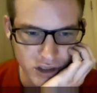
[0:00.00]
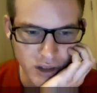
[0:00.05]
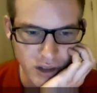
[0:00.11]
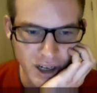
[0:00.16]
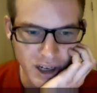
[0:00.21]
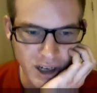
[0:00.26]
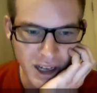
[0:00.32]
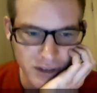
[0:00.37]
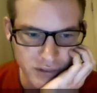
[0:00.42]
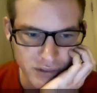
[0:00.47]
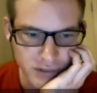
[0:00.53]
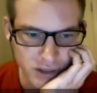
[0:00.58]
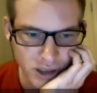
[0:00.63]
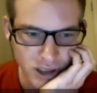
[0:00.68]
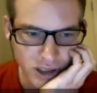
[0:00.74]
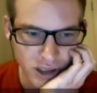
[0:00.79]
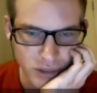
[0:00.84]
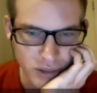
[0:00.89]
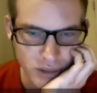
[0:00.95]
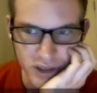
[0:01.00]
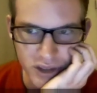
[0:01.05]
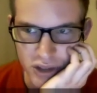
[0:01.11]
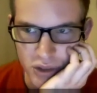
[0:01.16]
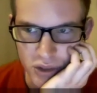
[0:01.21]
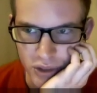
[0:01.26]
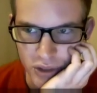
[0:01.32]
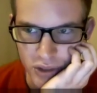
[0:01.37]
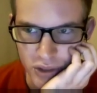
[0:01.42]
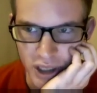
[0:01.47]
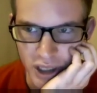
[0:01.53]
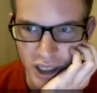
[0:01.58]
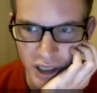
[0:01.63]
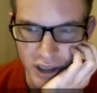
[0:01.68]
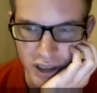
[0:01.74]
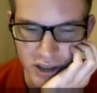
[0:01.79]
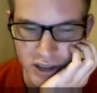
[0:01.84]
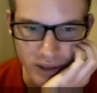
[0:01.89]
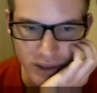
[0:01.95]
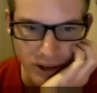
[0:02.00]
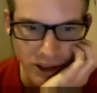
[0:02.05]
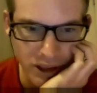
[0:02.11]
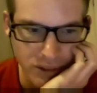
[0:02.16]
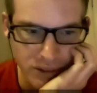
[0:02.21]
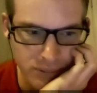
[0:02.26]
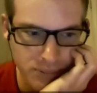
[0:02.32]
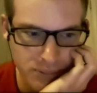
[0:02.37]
graph on the residuals, right? Is that right?